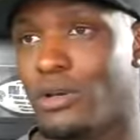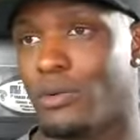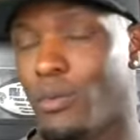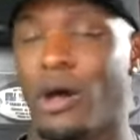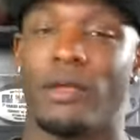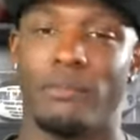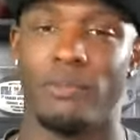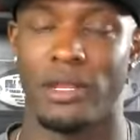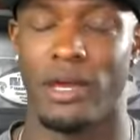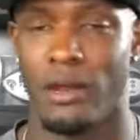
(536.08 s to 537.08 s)
one, be
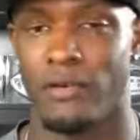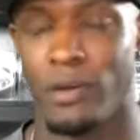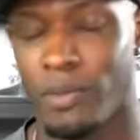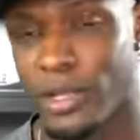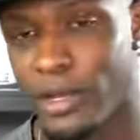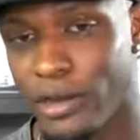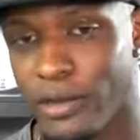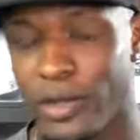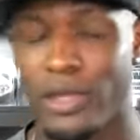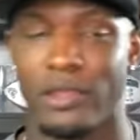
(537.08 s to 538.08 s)
an NFL
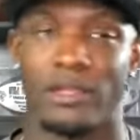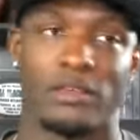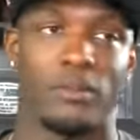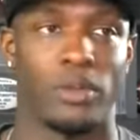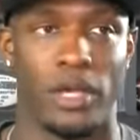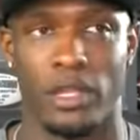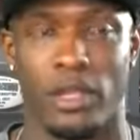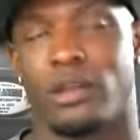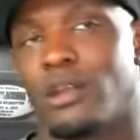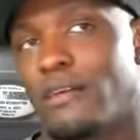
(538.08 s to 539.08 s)
player, and then to play long
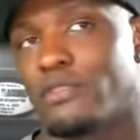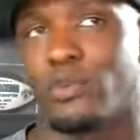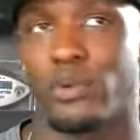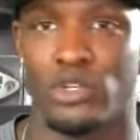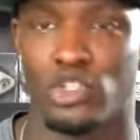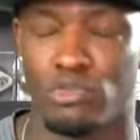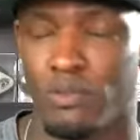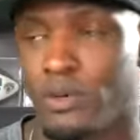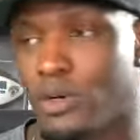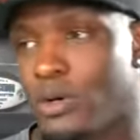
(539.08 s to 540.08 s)
enough to win a Super
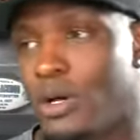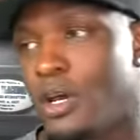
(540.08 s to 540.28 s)
Bowl